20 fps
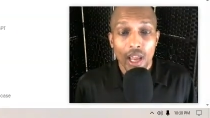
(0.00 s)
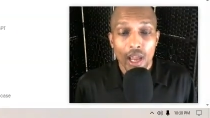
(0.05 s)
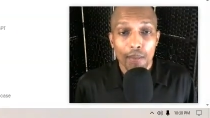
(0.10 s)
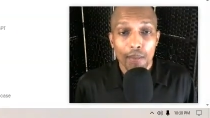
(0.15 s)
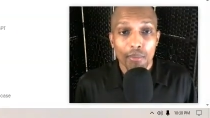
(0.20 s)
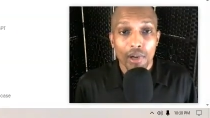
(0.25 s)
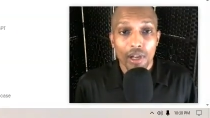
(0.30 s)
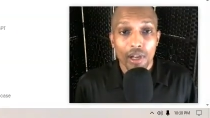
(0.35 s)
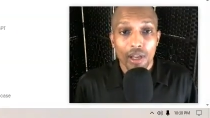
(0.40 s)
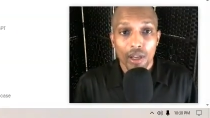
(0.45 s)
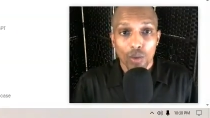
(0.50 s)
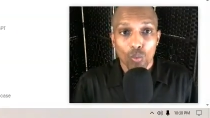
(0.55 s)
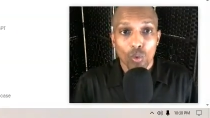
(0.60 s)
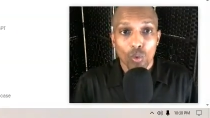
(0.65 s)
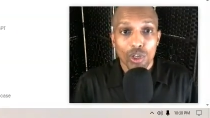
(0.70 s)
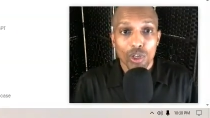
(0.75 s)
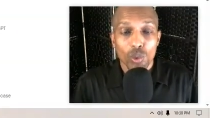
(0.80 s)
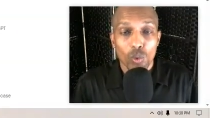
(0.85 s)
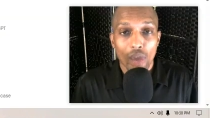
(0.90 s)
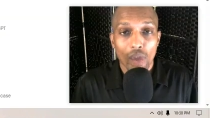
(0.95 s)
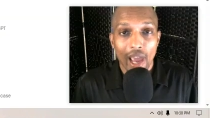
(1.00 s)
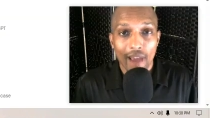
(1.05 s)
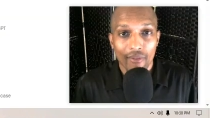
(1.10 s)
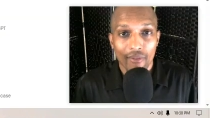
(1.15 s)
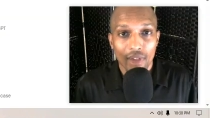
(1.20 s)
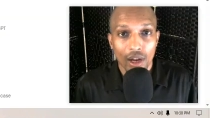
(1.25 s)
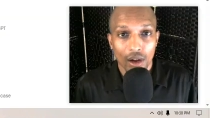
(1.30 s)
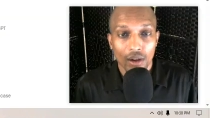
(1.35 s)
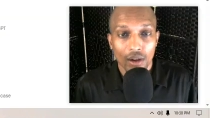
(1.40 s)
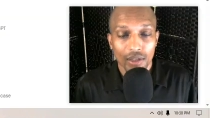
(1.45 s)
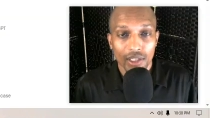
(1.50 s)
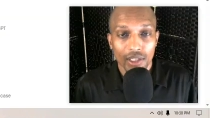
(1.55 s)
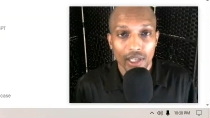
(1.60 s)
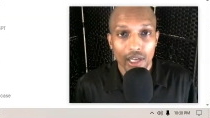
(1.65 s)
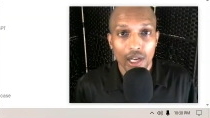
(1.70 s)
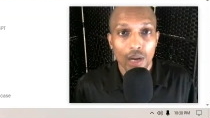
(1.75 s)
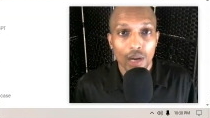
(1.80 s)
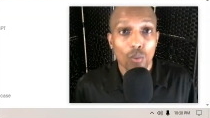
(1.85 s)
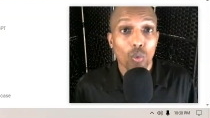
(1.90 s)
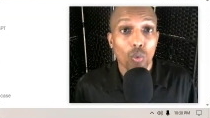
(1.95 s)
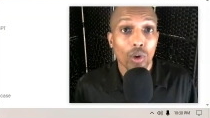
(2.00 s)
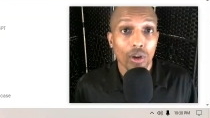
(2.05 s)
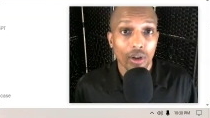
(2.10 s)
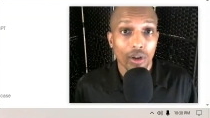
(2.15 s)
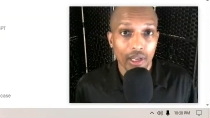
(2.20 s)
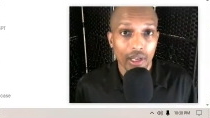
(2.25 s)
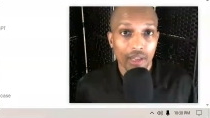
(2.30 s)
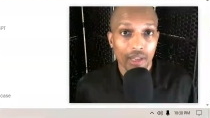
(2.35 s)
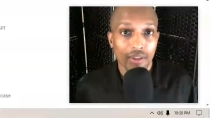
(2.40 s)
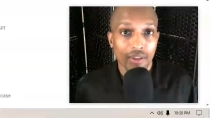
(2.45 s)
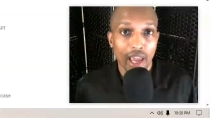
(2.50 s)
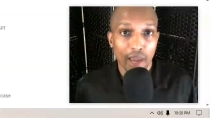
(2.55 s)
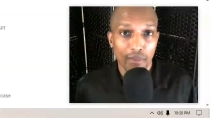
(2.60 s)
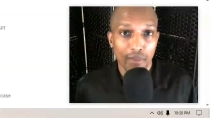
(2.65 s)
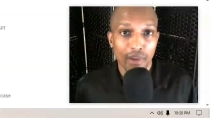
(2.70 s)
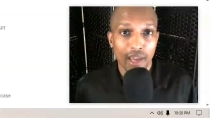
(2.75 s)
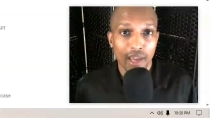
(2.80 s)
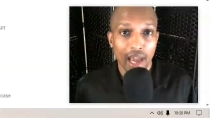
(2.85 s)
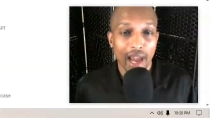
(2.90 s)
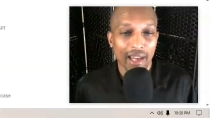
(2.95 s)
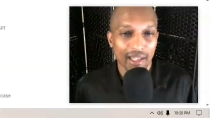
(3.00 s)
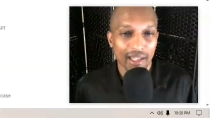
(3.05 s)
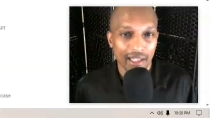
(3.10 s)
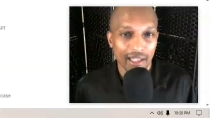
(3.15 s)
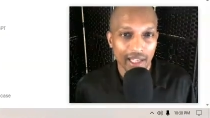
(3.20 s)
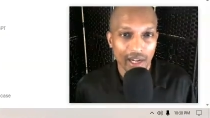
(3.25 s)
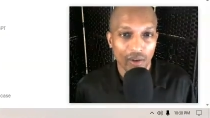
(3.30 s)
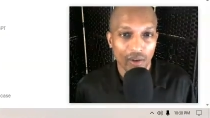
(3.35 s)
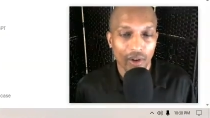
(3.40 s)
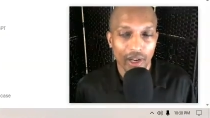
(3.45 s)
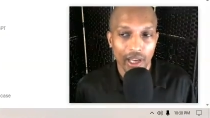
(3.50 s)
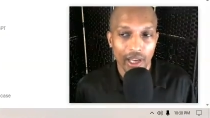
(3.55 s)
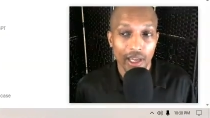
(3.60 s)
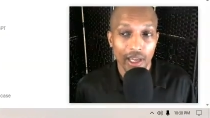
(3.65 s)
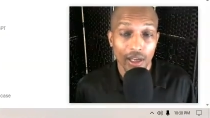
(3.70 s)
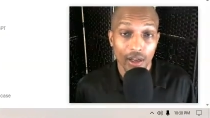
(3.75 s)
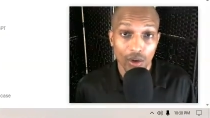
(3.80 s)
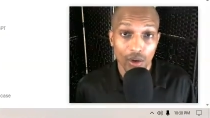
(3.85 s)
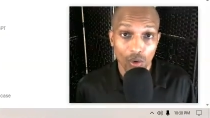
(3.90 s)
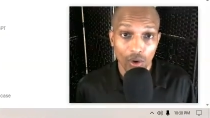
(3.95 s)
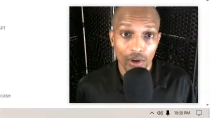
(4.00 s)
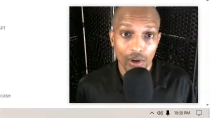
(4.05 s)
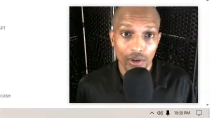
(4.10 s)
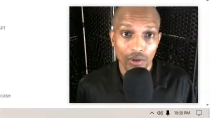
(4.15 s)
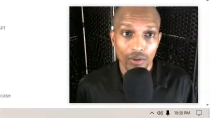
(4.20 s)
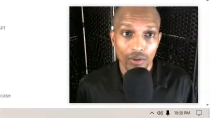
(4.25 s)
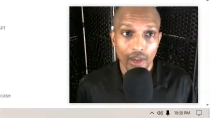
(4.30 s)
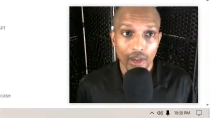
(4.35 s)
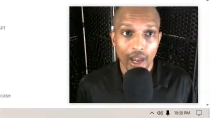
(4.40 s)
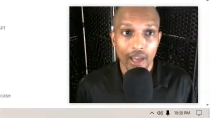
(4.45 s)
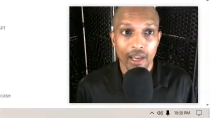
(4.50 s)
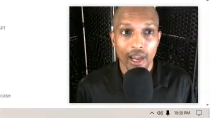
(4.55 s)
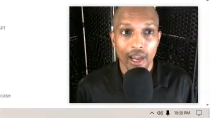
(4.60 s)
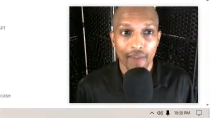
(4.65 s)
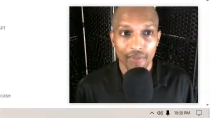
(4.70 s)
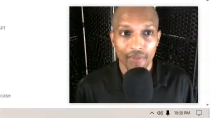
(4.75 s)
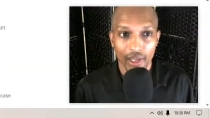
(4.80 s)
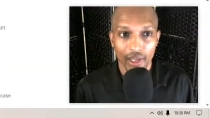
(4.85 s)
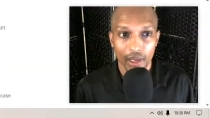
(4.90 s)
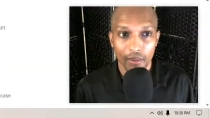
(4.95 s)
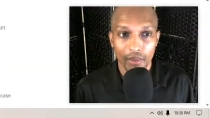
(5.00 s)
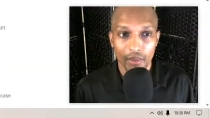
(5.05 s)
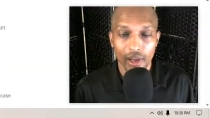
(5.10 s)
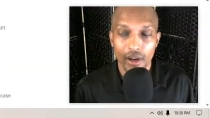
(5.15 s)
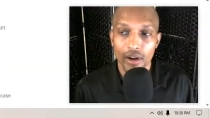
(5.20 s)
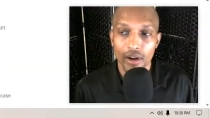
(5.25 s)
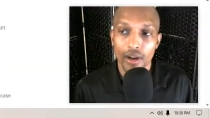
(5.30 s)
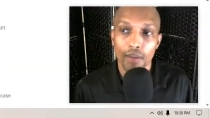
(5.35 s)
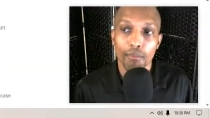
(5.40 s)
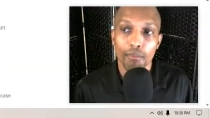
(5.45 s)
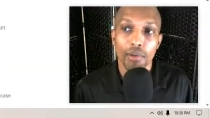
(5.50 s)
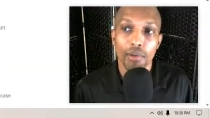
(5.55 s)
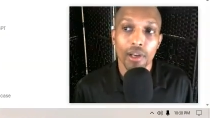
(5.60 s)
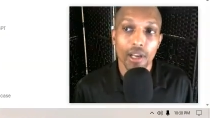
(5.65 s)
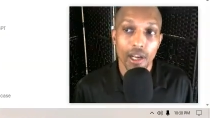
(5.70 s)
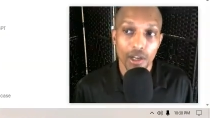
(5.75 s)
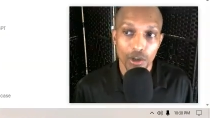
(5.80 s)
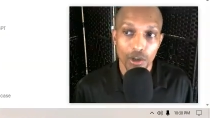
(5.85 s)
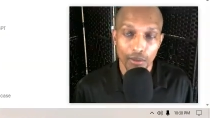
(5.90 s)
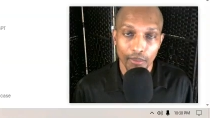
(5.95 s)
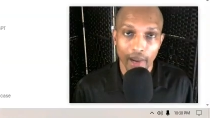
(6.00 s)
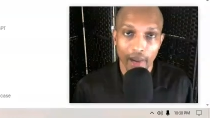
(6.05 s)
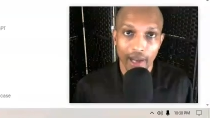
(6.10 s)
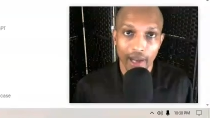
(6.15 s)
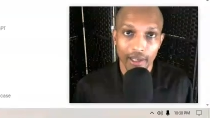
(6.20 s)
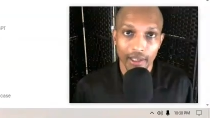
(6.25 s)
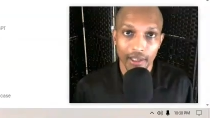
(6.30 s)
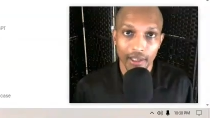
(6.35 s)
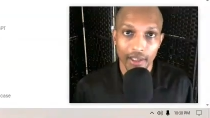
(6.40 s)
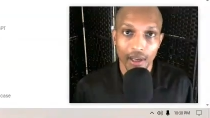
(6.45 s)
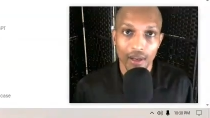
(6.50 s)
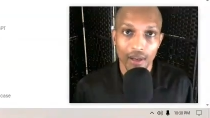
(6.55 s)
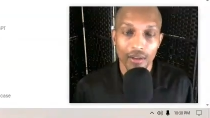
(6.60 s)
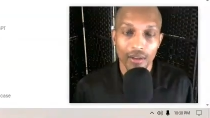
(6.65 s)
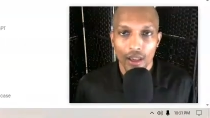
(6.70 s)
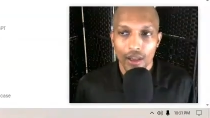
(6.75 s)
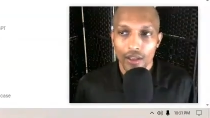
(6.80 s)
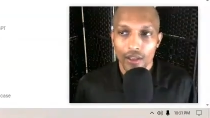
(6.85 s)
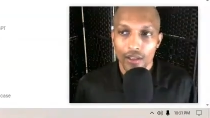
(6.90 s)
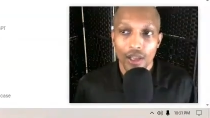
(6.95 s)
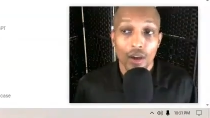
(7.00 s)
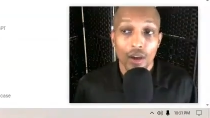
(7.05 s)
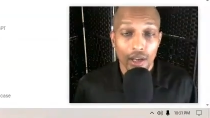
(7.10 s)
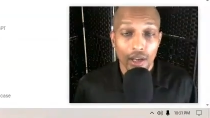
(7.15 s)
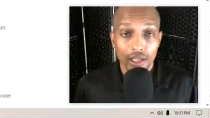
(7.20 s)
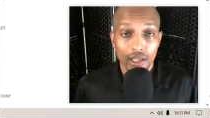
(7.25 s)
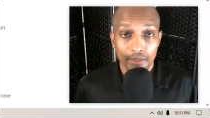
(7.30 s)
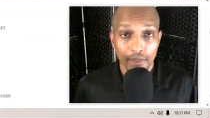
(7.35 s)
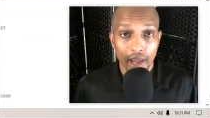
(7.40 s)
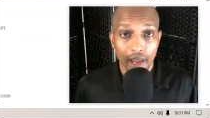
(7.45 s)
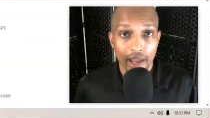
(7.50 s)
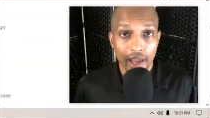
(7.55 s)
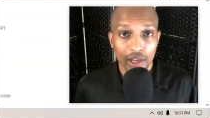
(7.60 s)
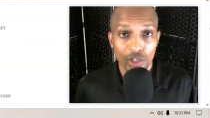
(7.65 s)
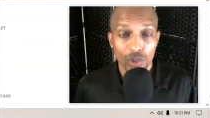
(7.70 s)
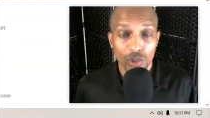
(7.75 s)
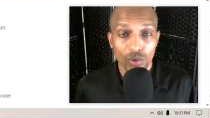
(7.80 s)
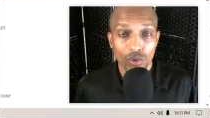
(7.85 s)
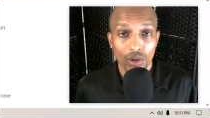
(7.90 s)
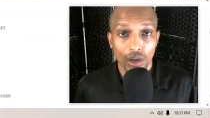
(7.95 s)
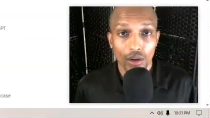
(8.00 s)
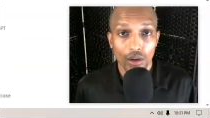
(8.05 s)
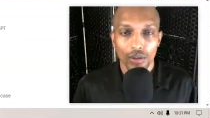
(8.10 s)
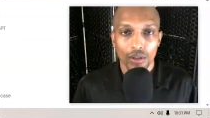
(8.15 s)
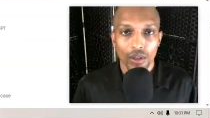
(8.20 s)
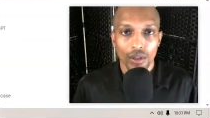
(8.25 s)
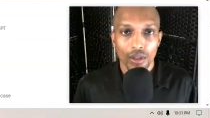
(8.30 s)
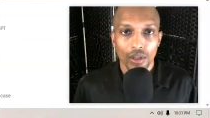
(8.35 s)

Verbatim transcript: But once we have that all set up, we're going to need the API secret key. And in order to do that, you have to come here and put in your bank details. Now it is pay as you go.